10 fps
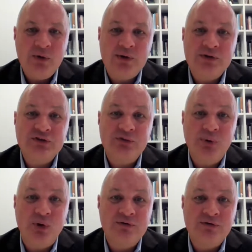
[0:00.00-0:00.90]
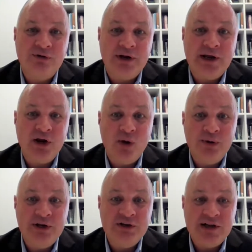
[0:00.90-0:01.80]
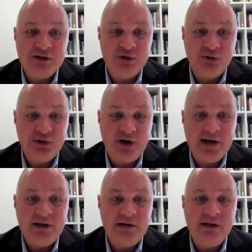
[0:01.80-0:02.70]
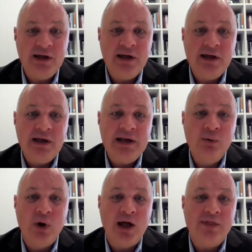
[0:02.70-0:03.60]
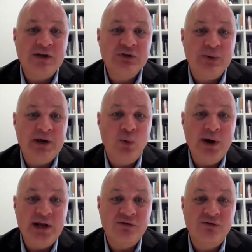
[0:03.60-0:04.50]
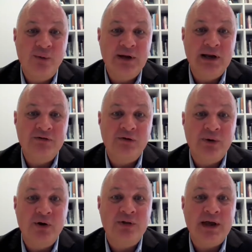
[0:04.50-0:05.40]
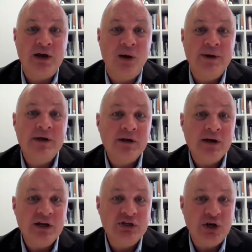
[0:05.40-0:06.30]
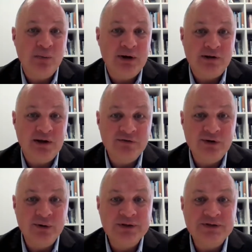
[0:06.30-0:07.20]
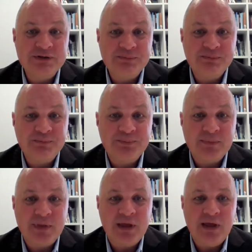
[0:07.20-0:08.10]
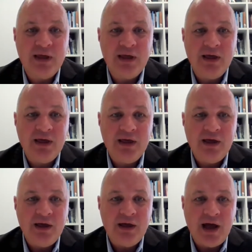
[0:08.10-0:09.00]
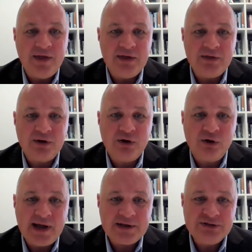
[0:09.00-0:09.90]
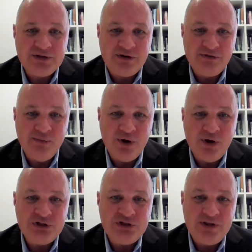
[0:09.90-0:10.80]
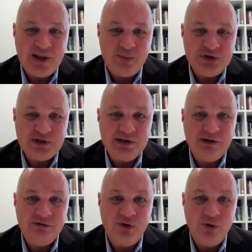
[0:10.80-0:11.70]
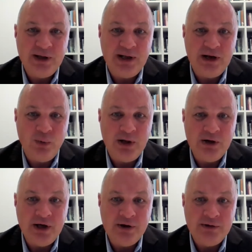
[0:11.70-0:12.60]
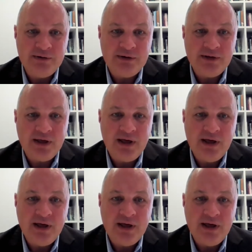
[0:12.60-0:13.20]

with its support for free and open international trade in what I think has been a winning formula for both economic and geopolitical influence. I think the cracks that have emerged in that particular formula are well known,